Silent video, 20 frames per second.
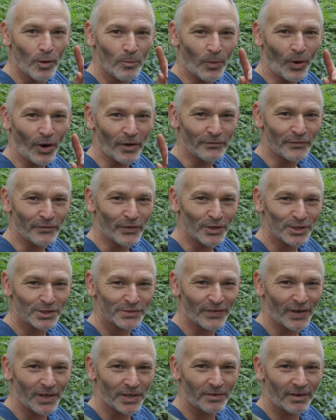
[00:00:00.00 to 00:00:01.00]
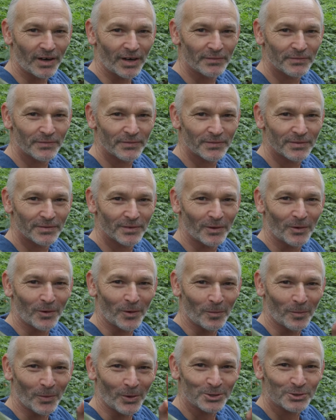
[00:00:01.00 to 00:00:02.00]
My first photograph
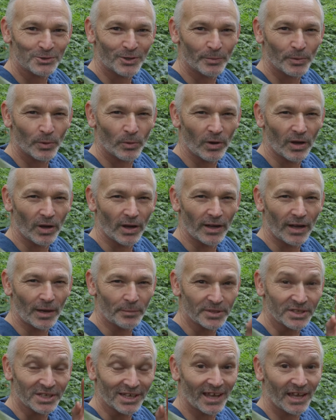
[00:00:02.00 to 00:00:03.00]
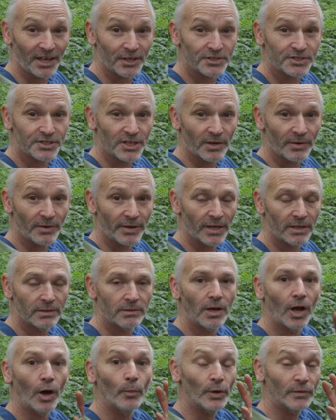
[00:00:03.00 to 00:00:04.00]
on my trip away up in the Cairns area,
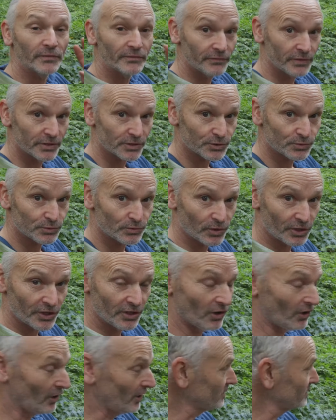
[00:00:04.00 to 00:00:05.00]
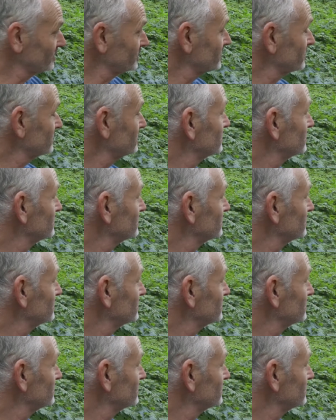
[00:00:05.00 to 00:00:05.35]
I'm on Fitzroy Island